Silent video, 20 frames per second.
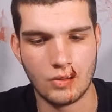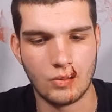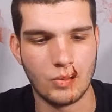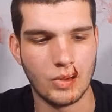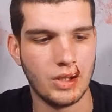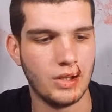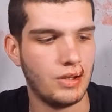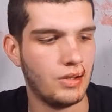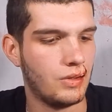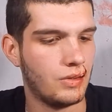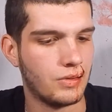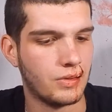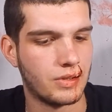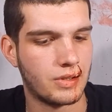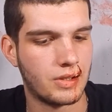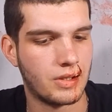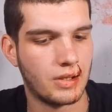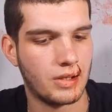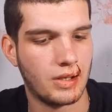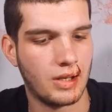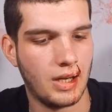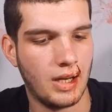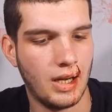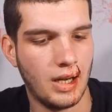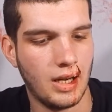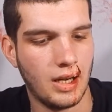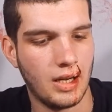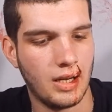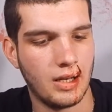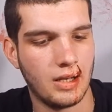we used
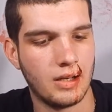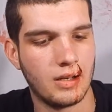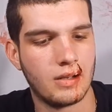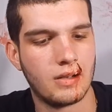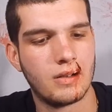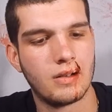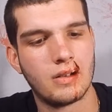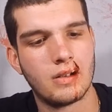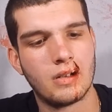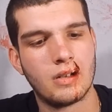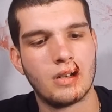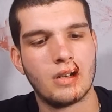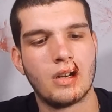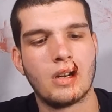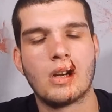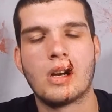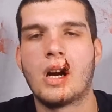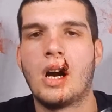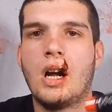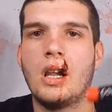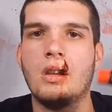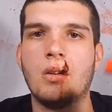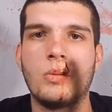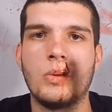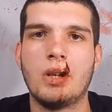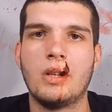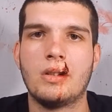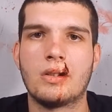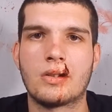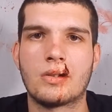a
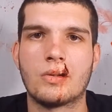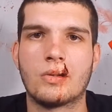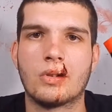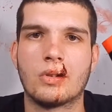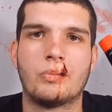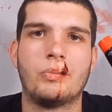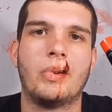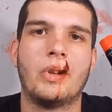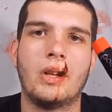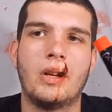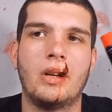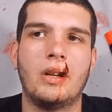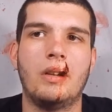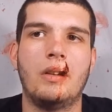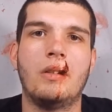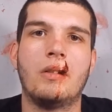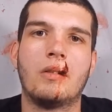Halloween store blood.